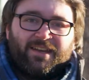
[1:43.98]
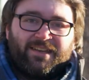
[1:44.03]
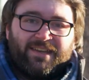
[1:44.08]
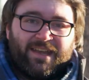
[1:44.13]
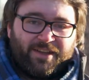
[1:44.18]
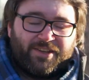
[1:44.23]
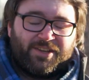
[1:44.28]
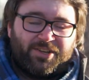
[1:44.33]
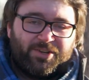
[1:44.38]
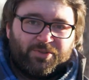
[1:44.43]

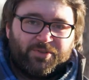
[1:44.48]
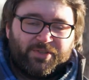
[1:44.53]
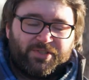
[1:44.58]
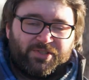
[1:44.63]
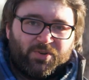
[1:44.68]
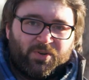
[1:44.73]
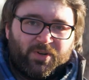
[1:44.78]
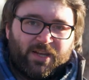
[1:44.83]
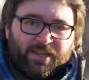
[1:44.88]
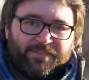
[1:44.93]
Now you know the
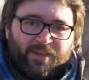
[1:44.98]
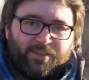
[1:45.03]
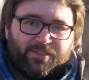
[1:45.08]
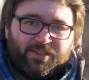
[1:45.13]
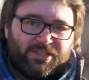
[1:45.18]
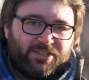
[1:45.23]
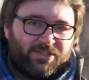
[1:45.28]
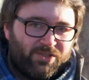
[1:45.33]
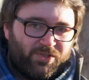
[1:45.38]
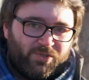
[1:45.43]
story of how
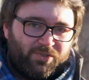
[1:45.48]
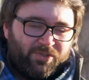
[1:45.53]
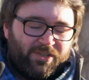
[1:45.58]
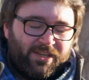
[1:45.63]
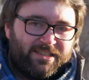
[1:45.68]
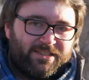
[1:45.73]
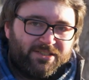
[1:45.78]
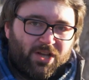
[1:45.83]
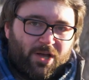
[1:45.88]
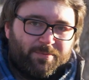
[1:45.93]
these two
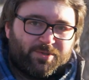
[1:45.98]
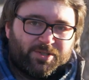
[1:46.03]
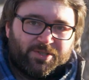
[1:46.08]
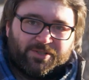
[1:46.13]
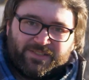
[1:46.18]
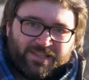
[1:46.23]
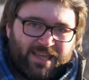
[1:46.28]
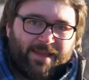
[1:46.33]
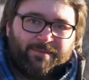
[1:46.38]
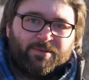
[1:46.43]
unique
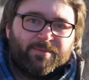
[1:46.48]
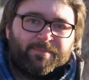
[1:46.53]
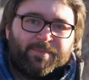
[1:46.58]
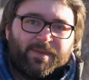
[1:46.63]
sculptures came to